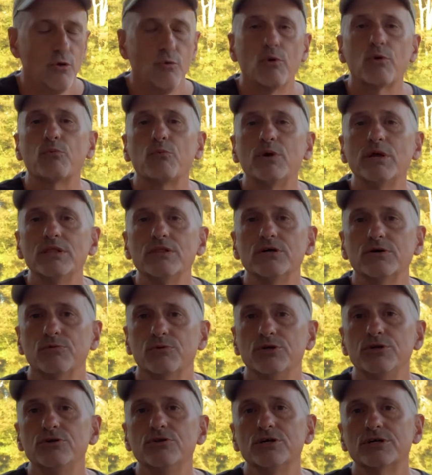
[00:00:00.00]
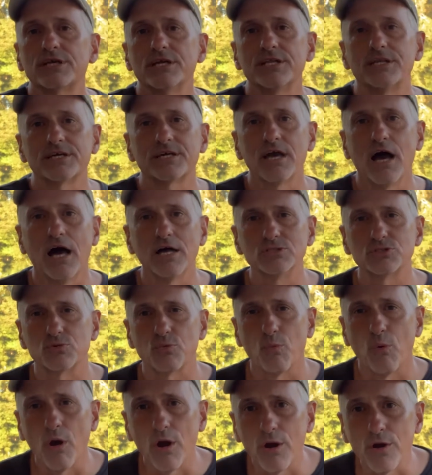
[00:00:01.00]
When you look into God's
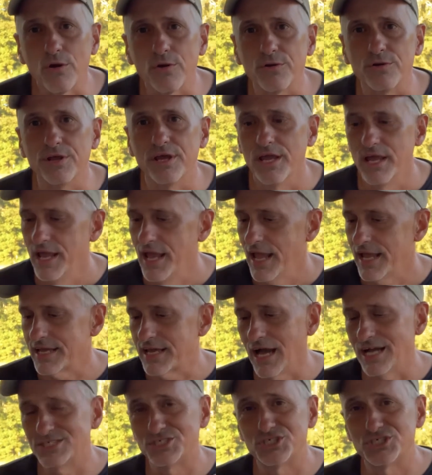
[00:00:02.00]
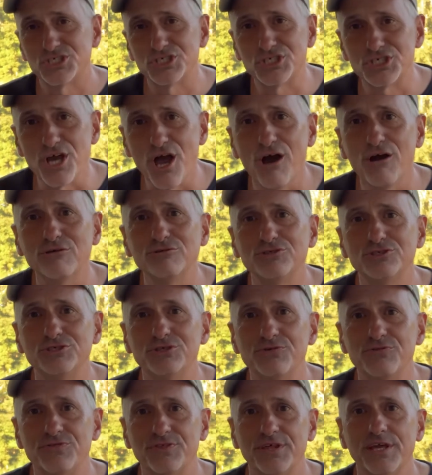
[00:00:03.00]
word and God shows
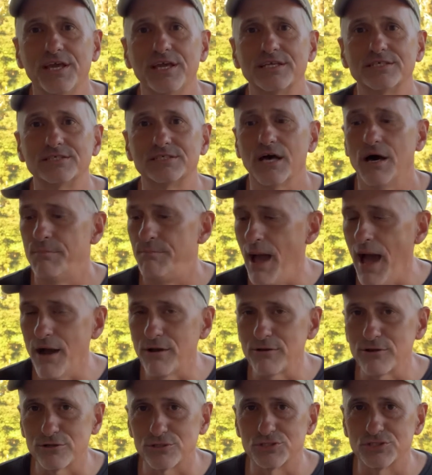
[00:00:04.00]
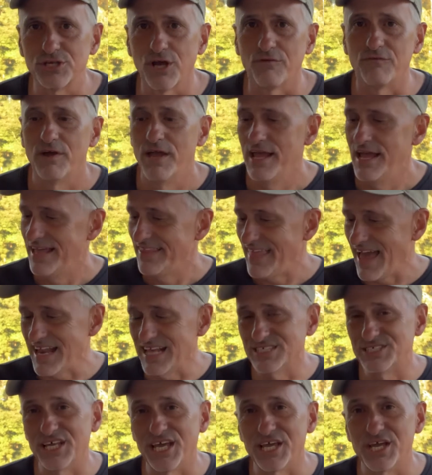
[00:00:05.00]
you things about yourself, that
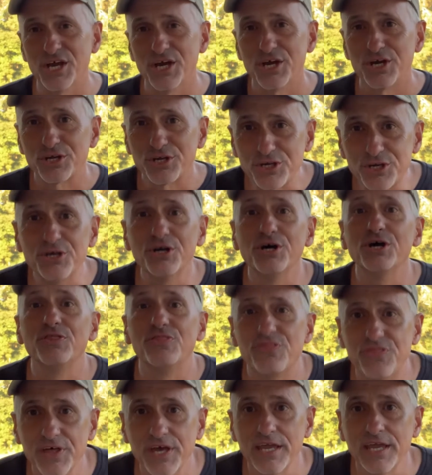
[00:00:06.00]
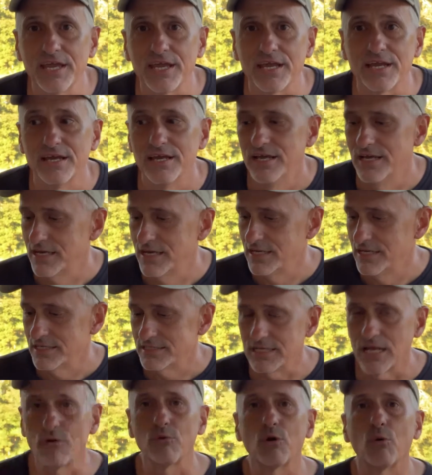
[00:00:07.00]
is a good thing.
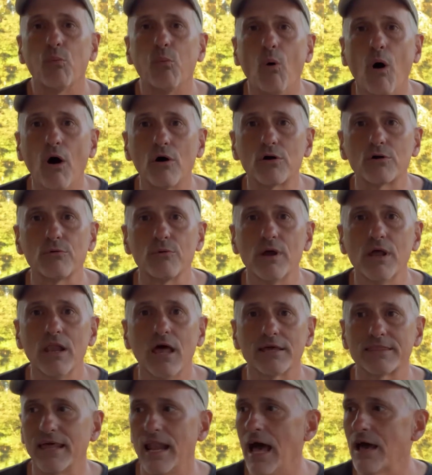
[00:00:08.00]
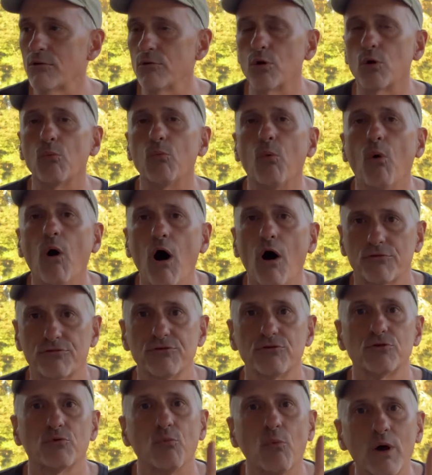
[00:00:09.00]
So I don't want to walk around like that. I don't want to walk
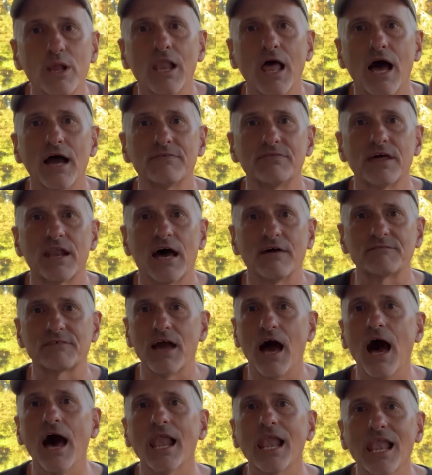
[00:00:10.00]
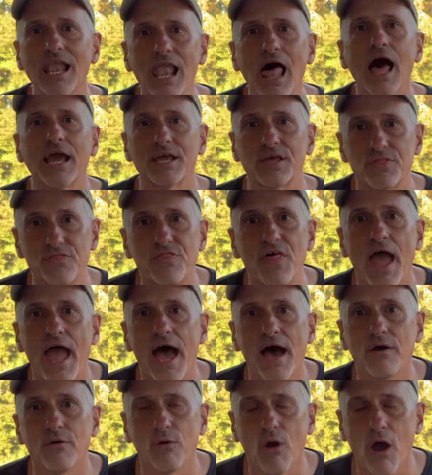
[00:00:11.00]
through the one life that I've got like
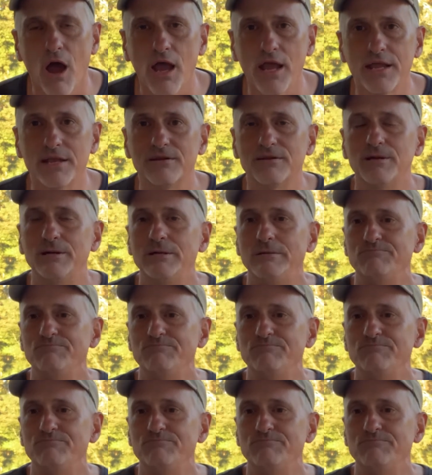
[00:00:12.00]
that, right?